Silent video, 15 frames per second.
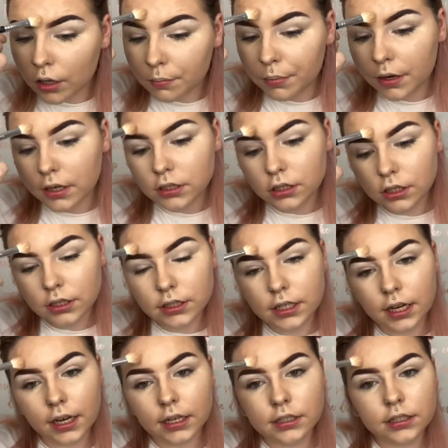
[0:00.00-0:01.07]
but it just
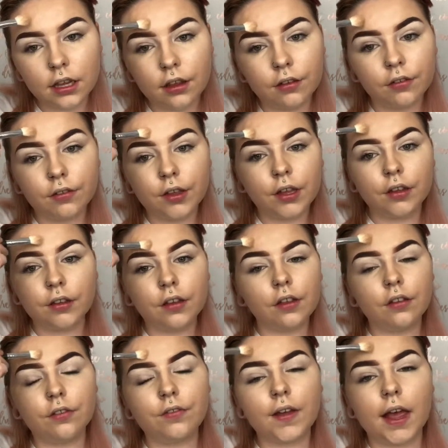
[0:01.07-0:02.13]
takes
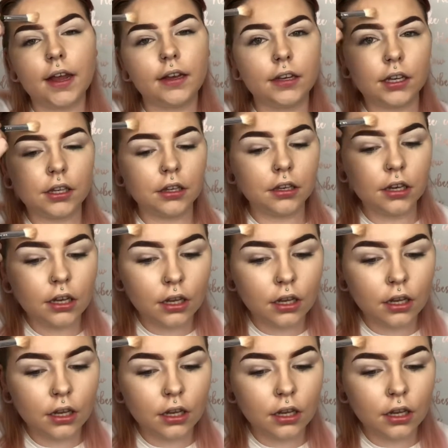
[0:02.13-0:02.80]
finding